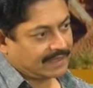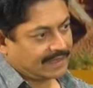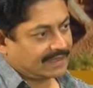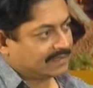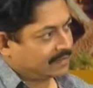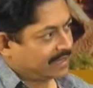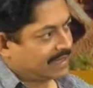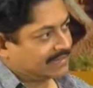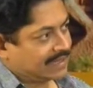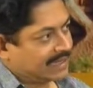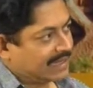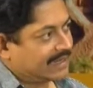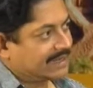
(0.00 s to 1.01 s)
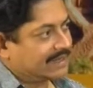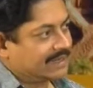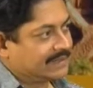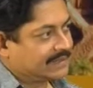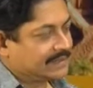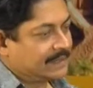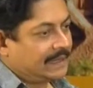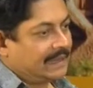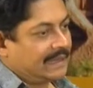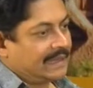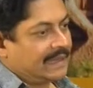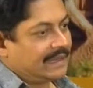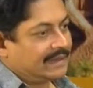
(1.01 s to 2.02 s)
His parents are killed in, his,
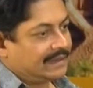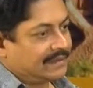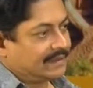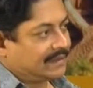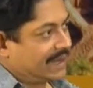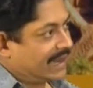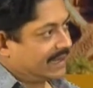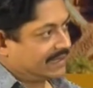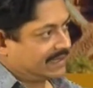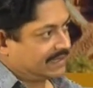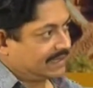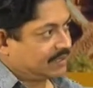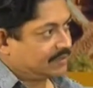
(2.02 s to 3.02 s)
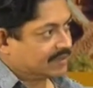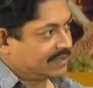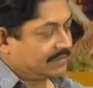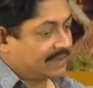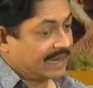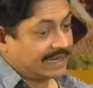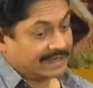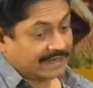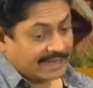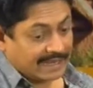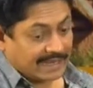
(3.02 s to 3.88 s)
in a riot, Hindu Muslim riot.